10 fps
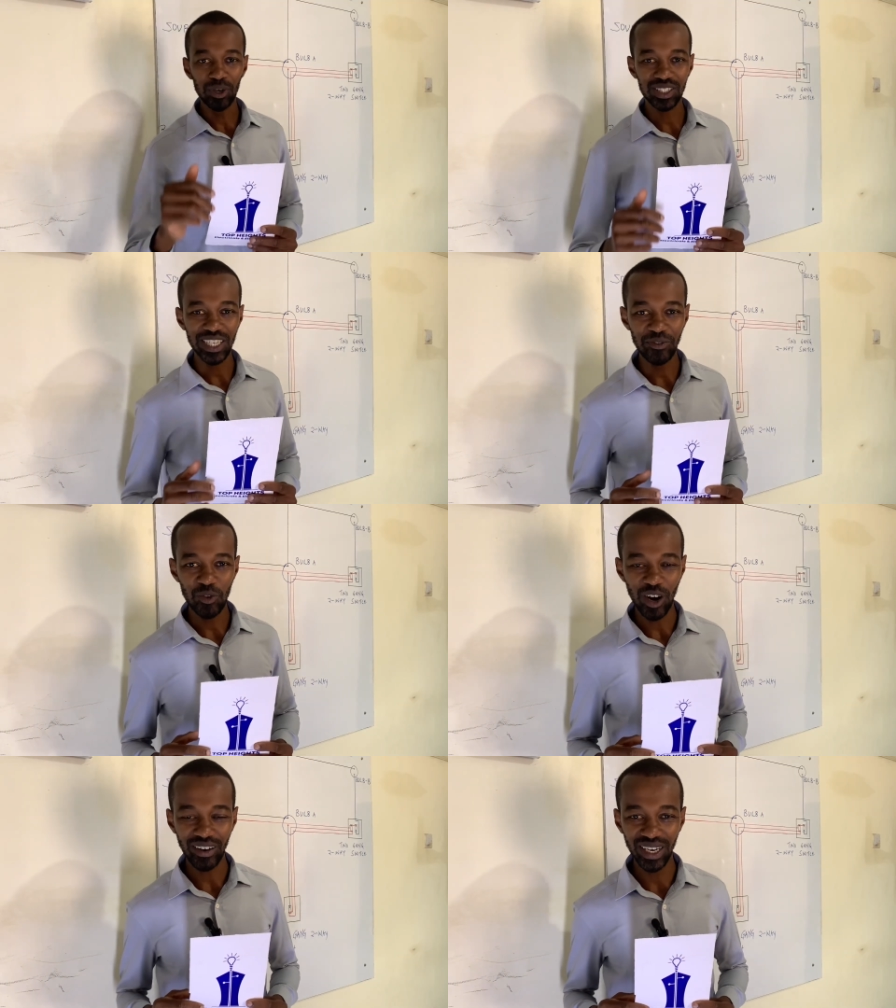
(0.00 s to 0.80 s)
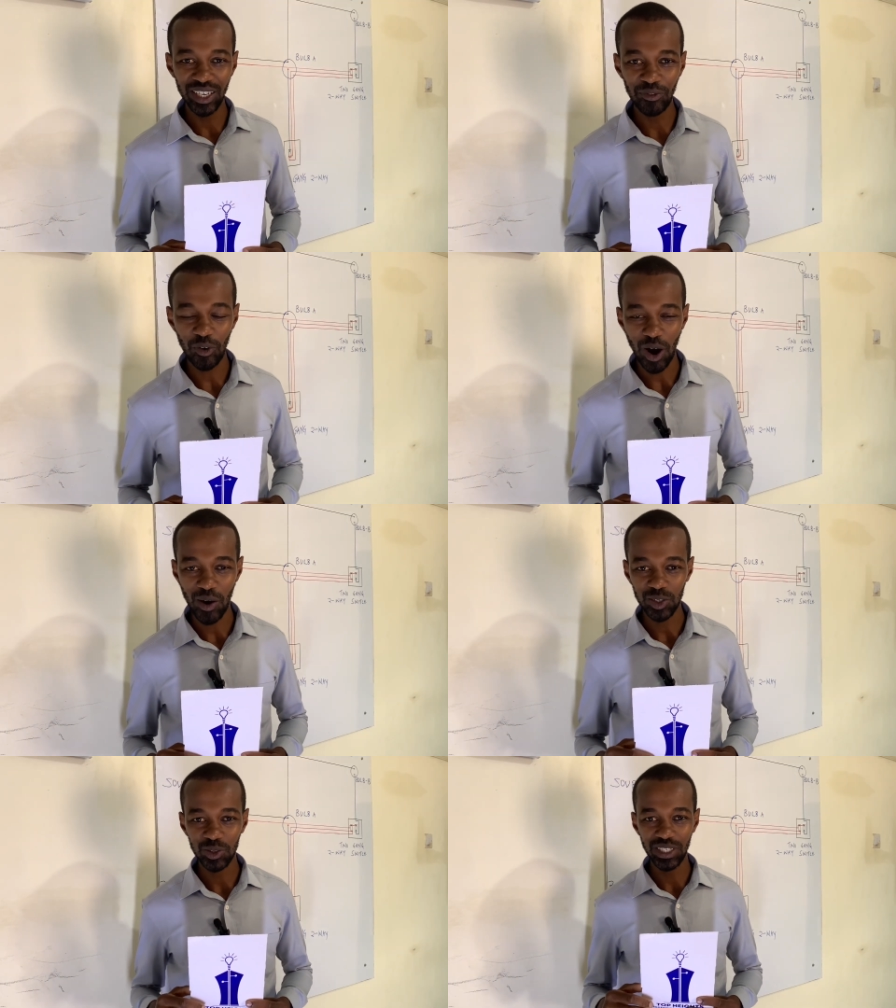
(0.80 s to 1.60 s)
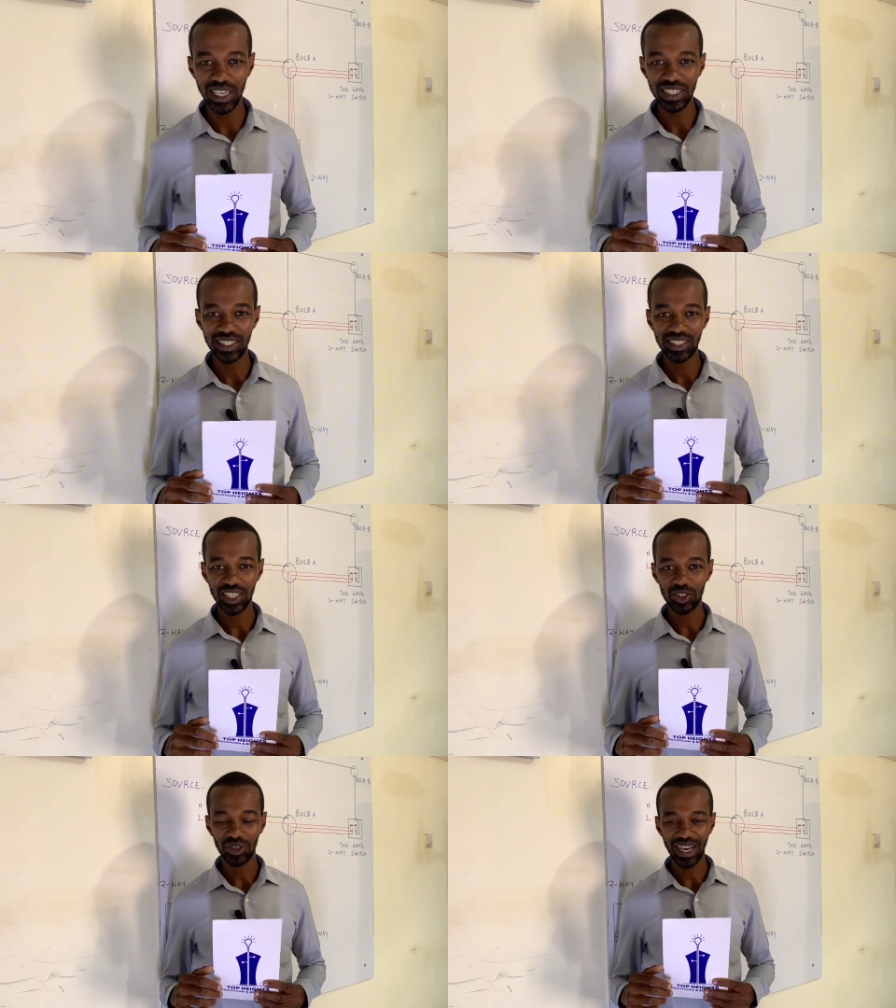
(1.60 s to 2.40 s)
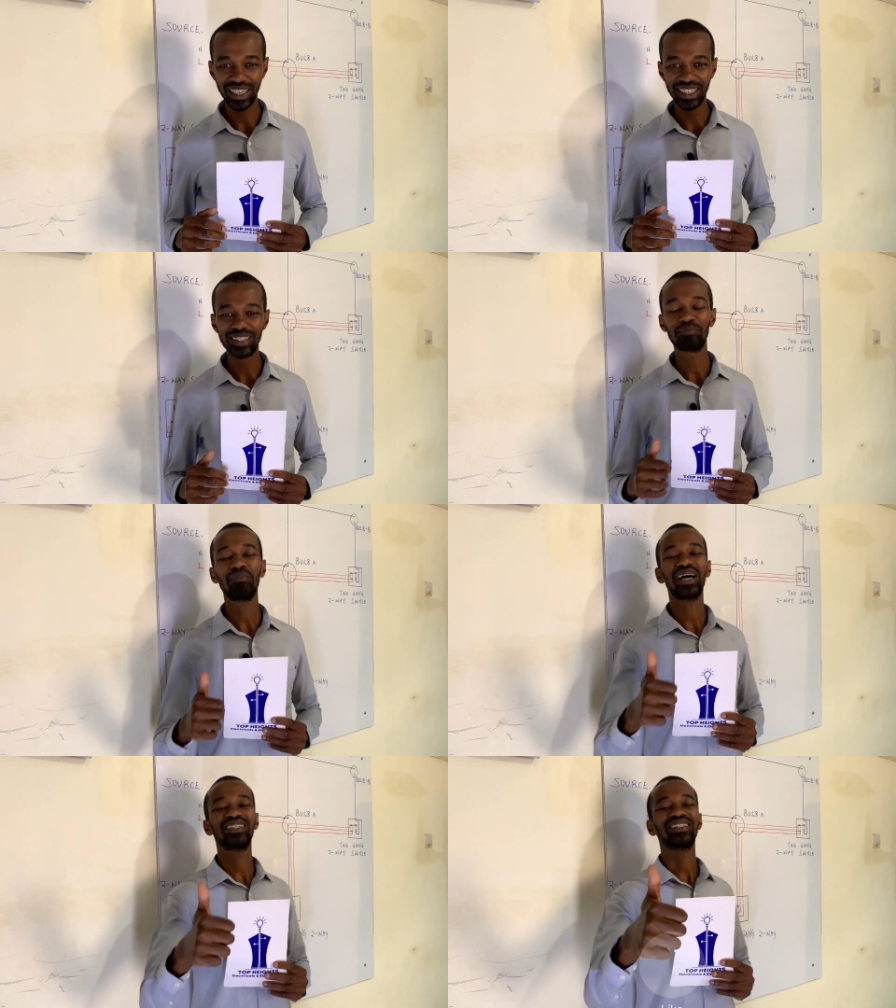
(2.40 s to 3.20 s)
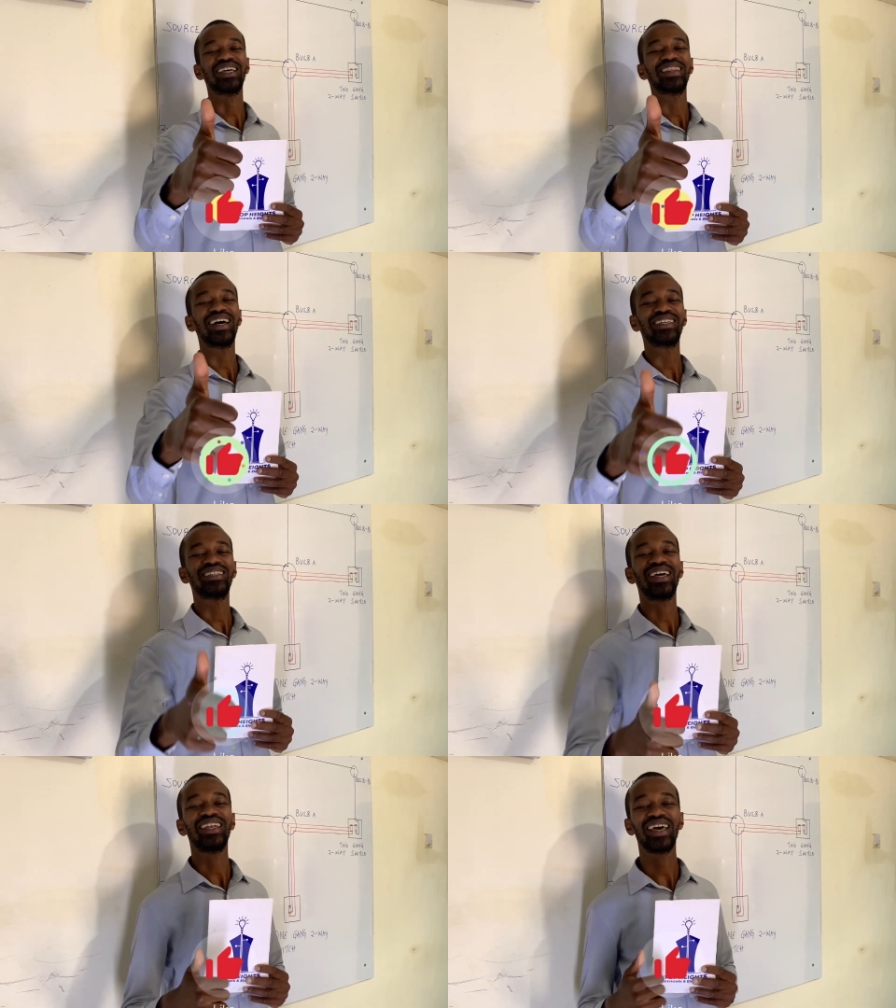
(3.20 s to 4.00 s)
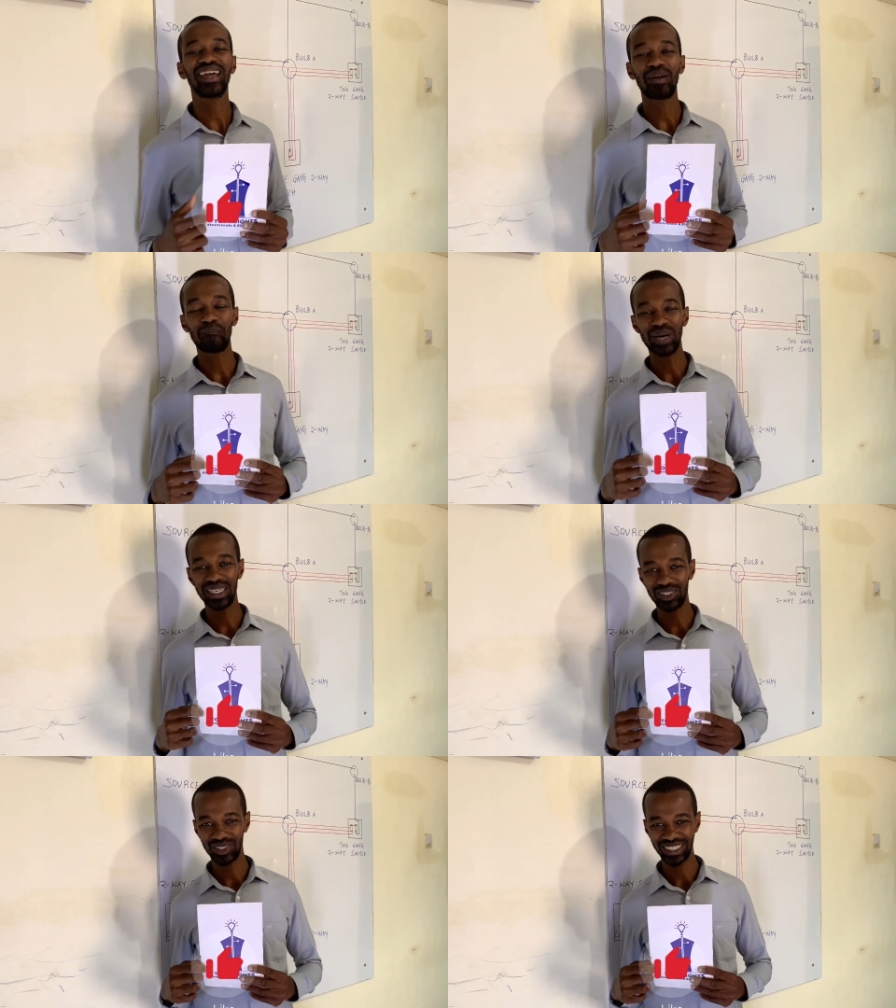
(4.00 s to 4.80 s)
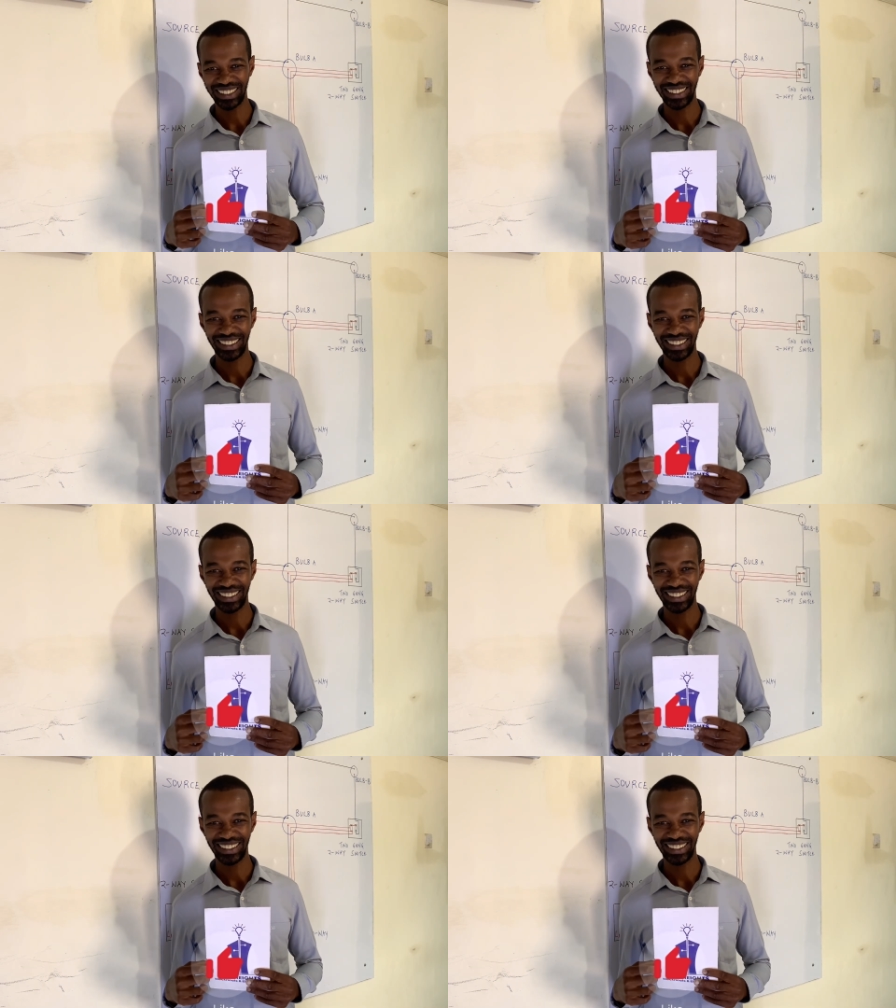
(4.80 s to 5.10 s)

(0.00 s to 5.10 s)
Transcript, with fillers: boss, if you are ready for our today's session, kindly smash that like button.